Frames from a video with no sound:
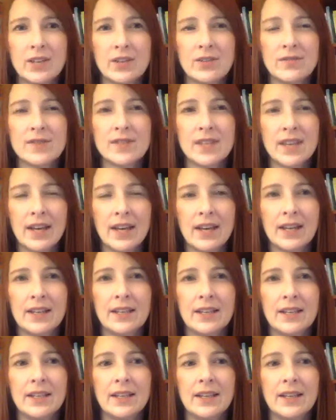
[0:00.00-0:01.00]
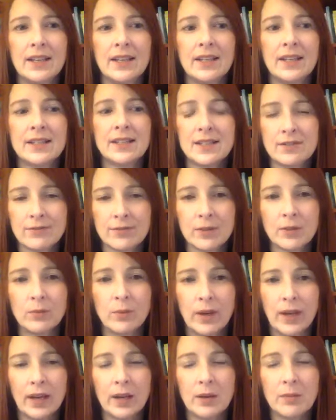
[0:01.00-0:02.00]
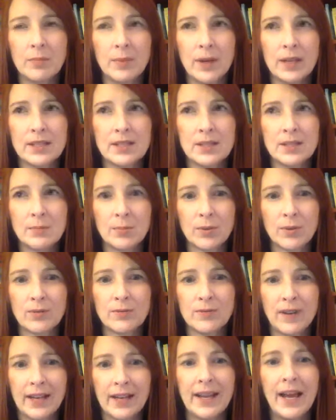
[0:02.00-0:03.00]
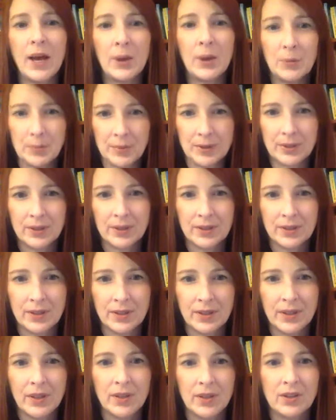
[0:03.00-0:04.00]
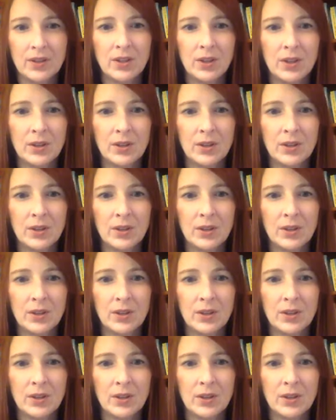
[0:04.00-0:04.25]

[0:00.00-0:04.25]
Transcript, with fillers: you've said in a different way but to provide help mm-hmm. you